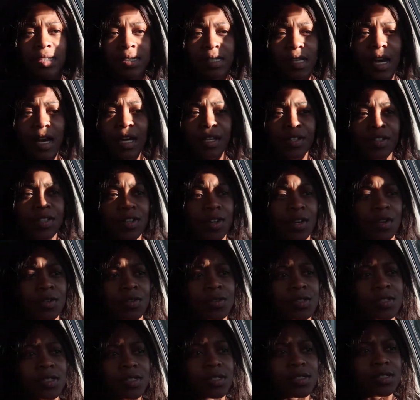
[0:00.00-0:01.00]

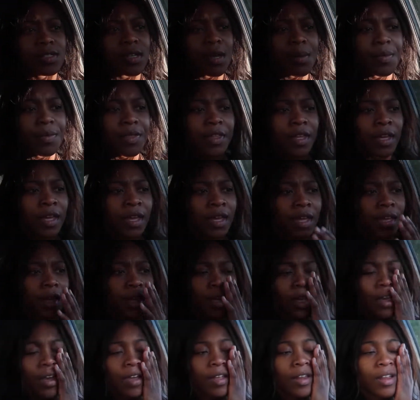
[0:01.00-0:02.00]
Santos something.
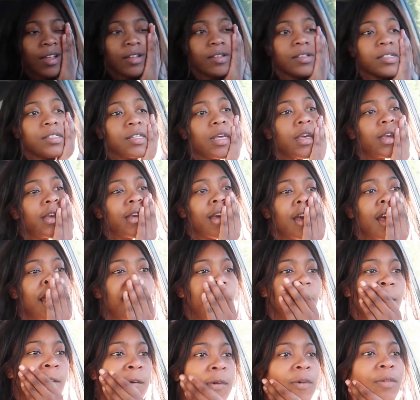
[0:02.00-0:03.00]
And I was like,
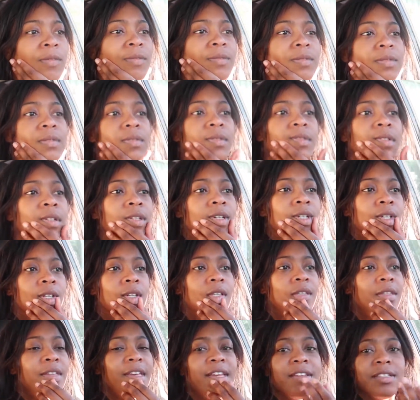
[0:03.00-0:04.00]
oh,
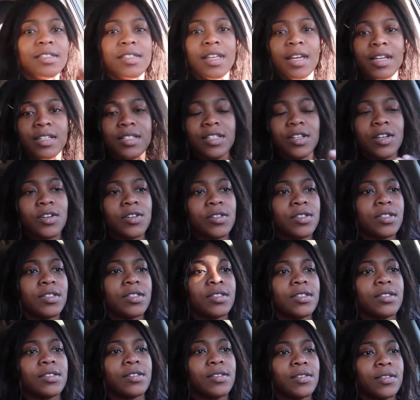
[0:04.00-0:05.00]
thanks Santos
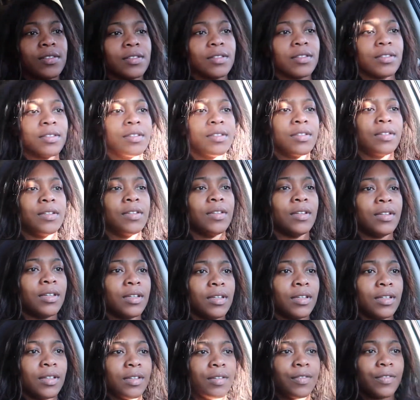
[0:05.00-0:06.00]

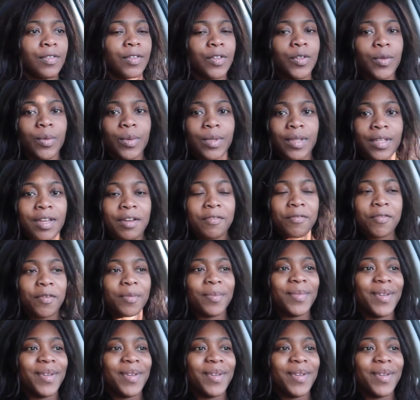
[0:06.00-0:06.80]
for doing that for